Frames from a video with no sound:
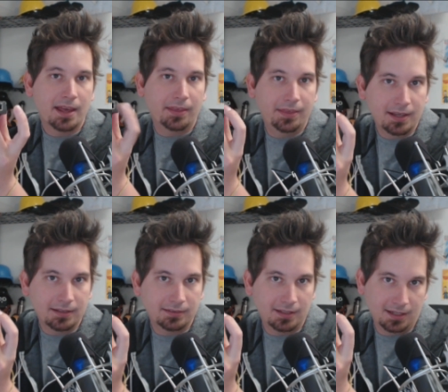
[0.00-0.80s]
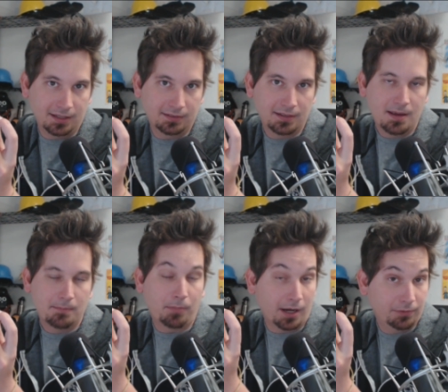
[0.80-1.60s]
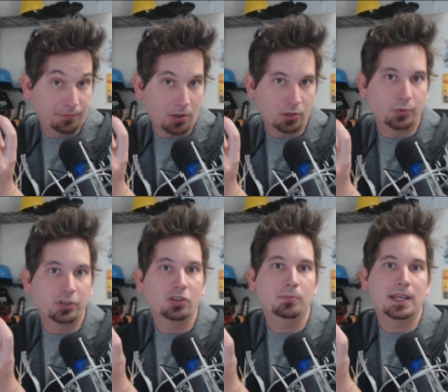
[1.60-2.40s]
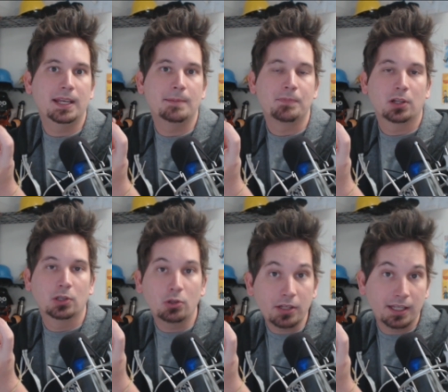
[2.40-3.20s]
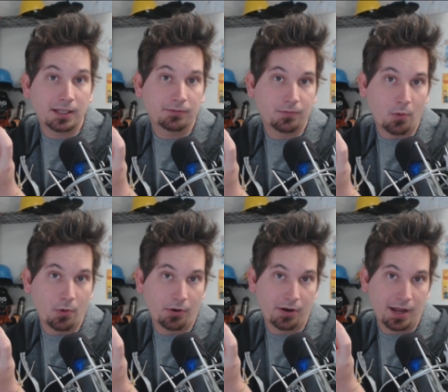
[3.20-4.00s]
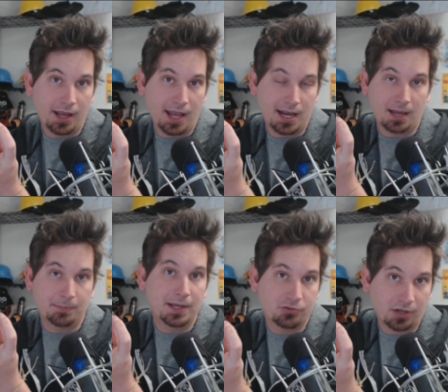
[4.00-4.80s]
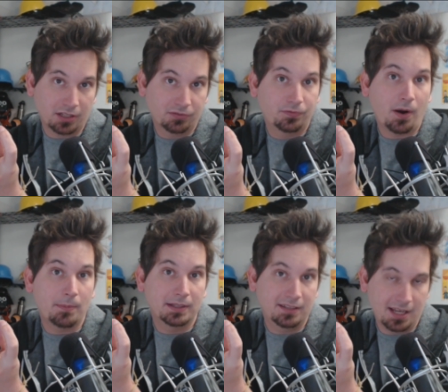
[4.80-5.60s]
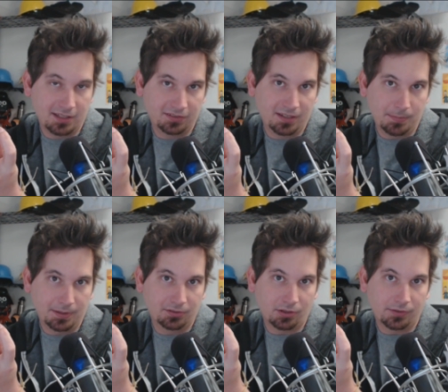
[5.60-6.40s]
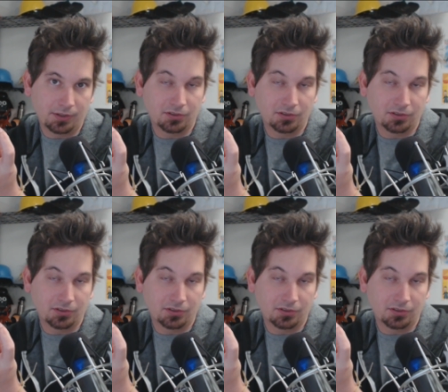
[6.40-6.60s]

this is by default going to be looking for an IP address from a DHCP server.